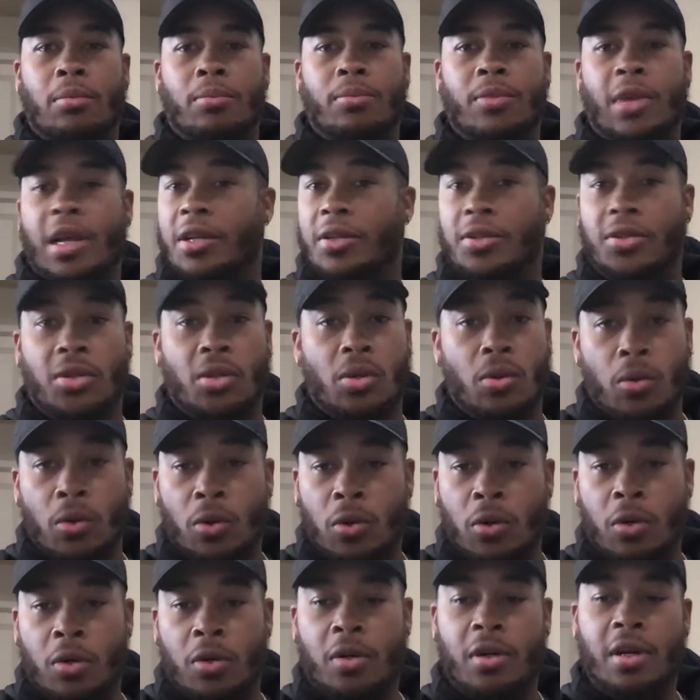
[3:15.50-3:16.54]
and
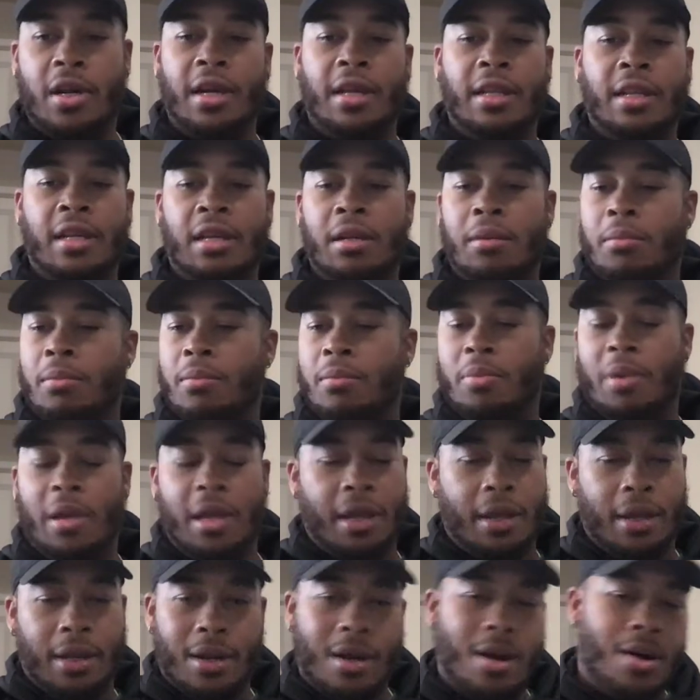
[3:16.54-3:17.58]
school, and then
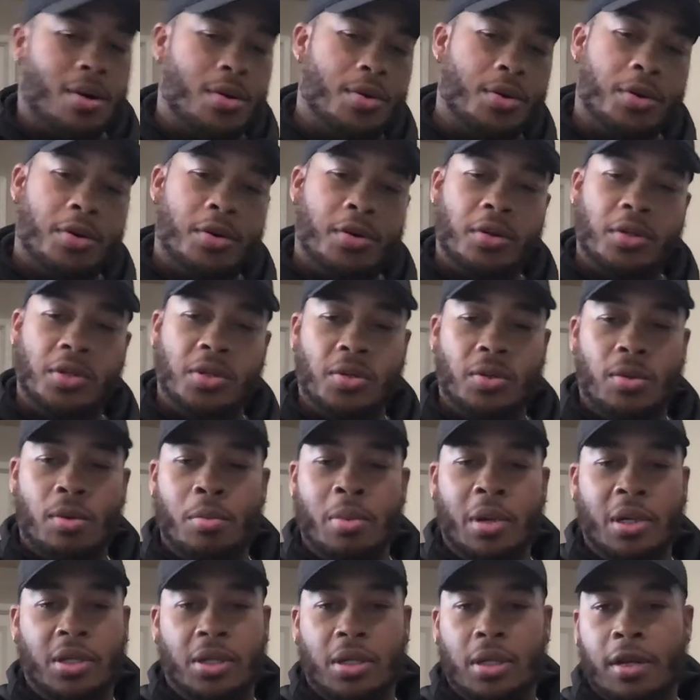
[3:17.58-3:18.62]
being an uncle to a
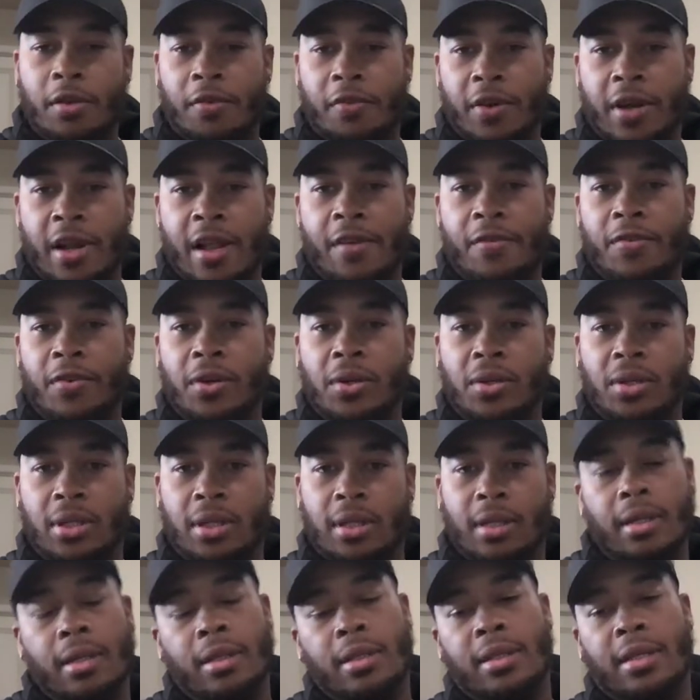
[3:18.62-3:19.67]
bunch of different nephews and
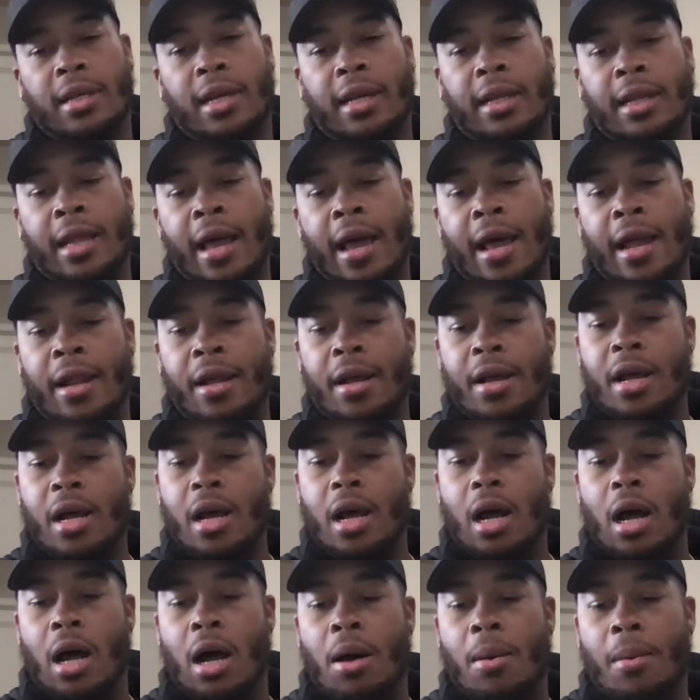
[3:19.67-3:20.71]
things like that.
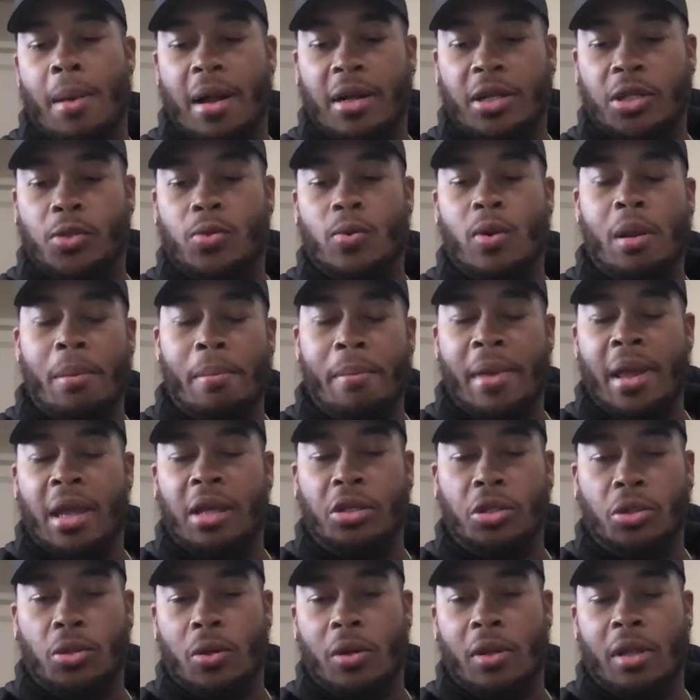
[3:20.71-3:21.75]
I just want to make
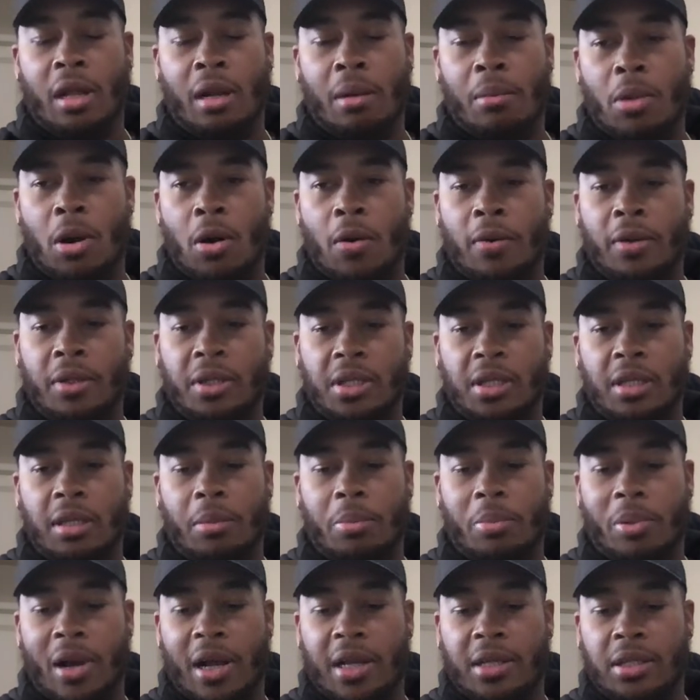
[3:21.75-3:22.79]
sure that I'm always in the
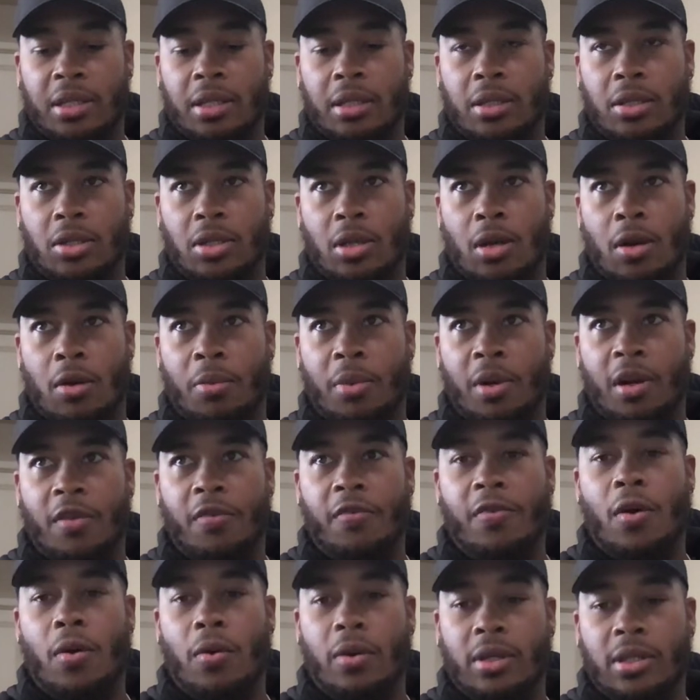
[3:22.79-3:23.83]
present. So I'm going to
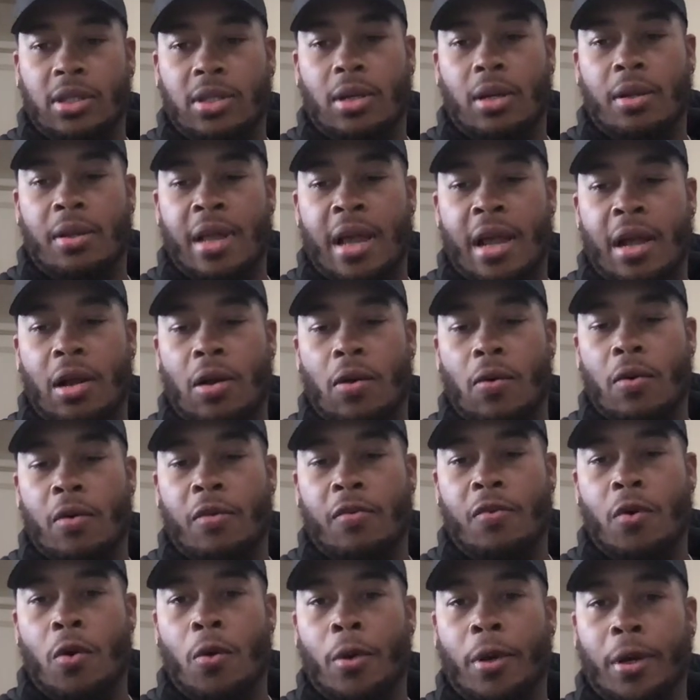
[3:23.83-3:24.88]
focus on that going
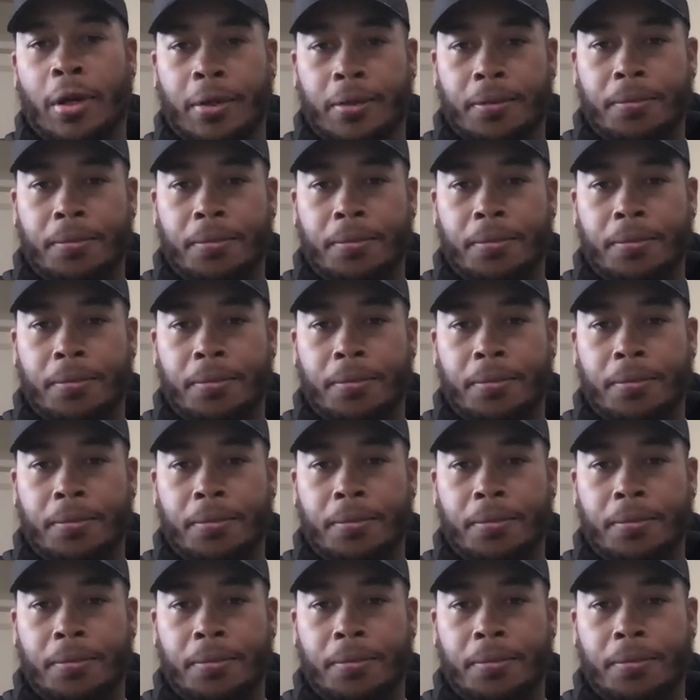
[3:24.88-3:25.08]
forward.